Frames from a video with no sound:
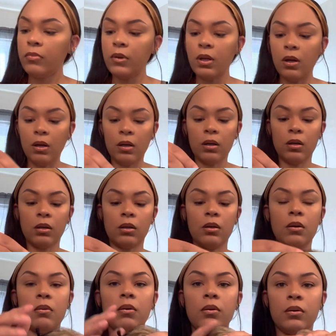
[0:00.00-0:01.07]
uh,
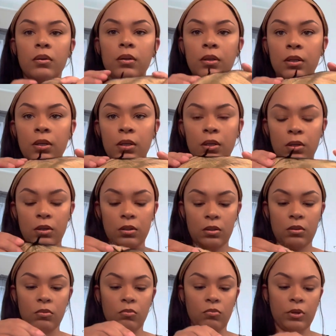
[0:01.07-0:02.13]

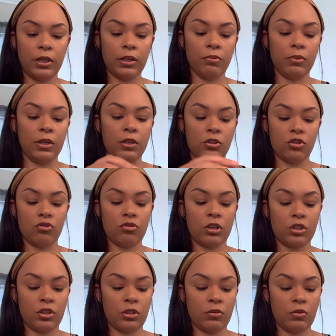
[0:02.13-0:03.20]
wig
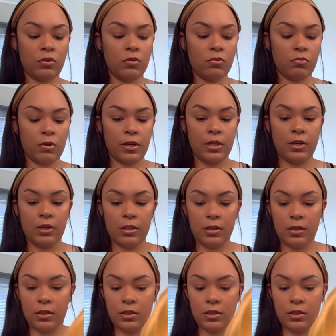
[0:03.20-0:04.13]
reconstruction right here.